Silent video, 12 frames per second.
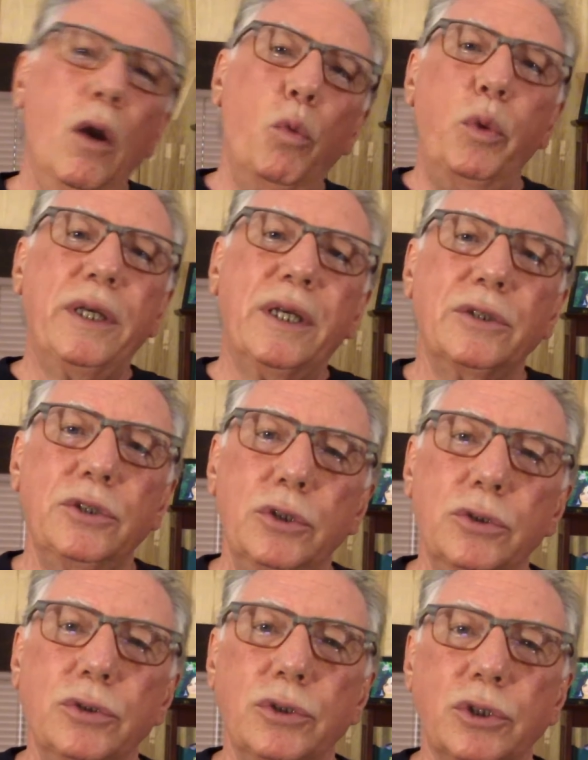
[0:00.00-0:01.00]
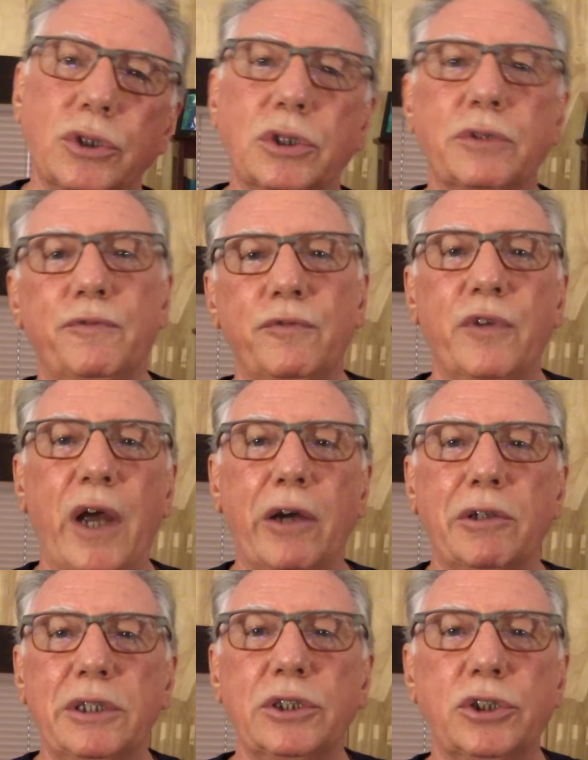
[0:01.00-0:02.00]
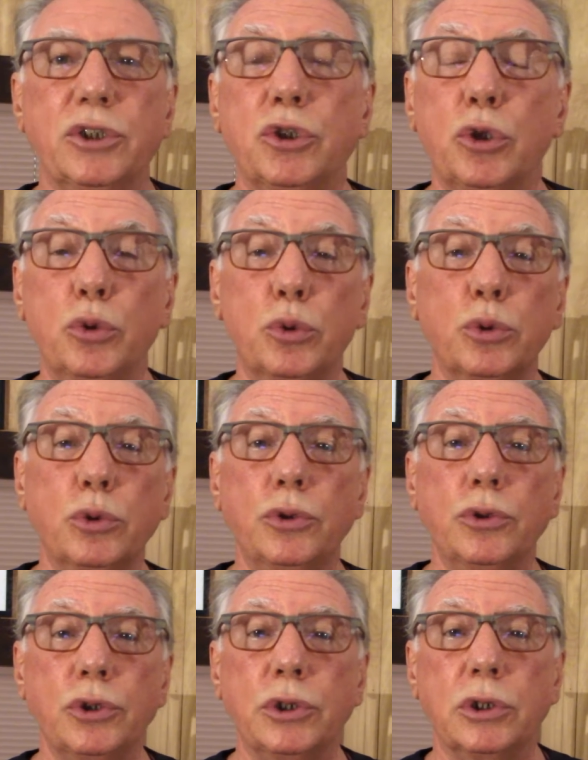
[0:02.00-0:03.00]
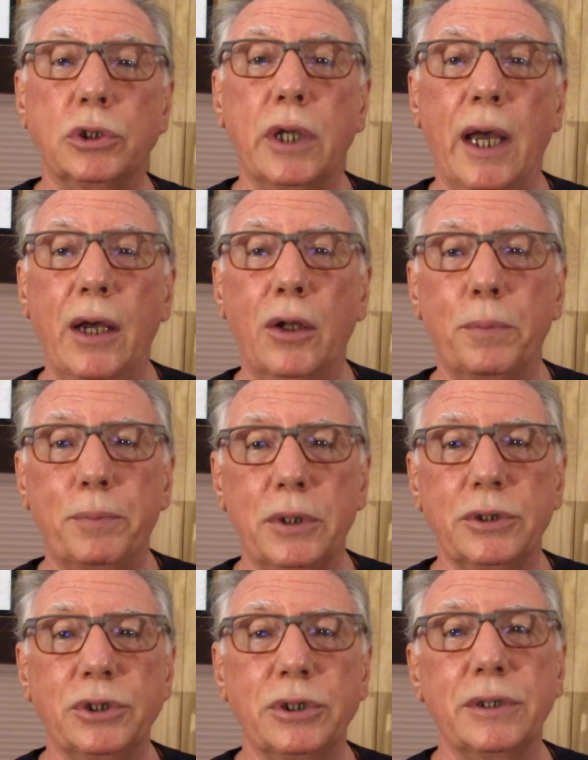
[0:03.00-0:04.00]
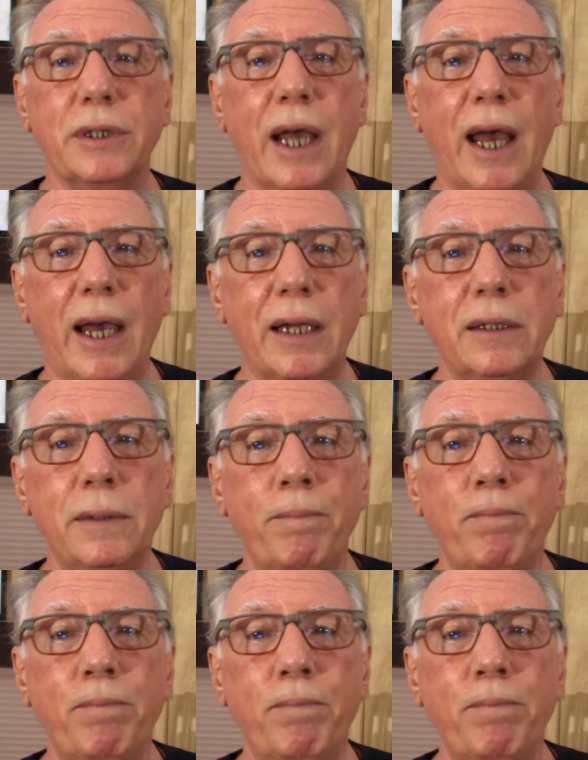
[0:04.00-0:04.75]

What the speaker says: We can use various tools to help us in that.